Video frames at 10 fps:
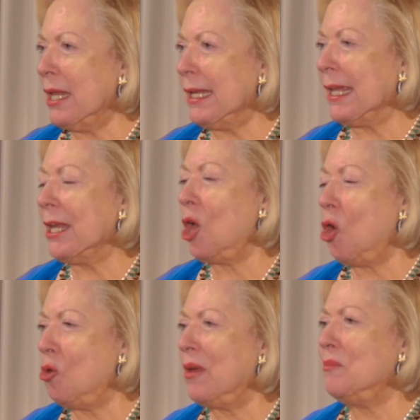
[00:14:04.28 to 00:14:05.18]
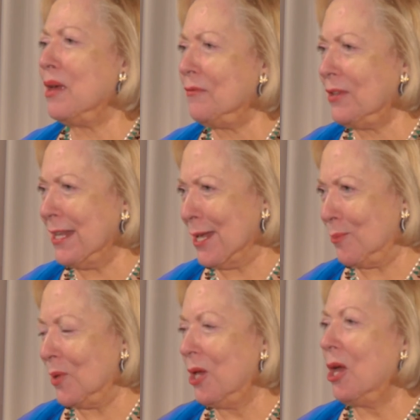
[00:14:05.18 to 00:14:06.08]
meeting in a home in
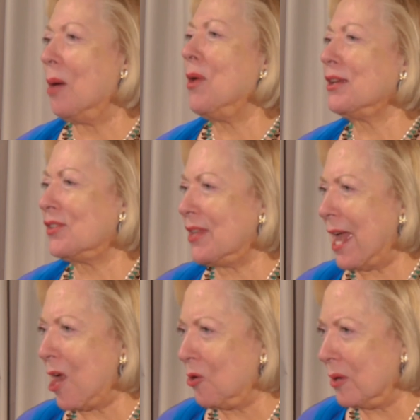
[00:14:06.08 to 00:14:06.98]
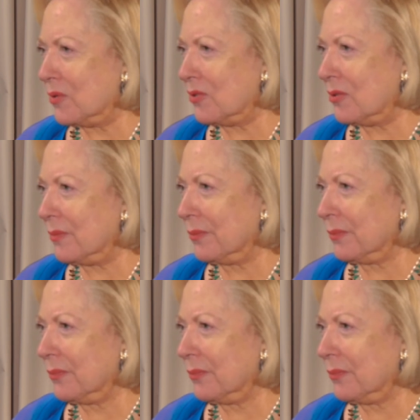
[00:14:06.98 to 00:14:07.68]
Bethlehem amongst the Arabs.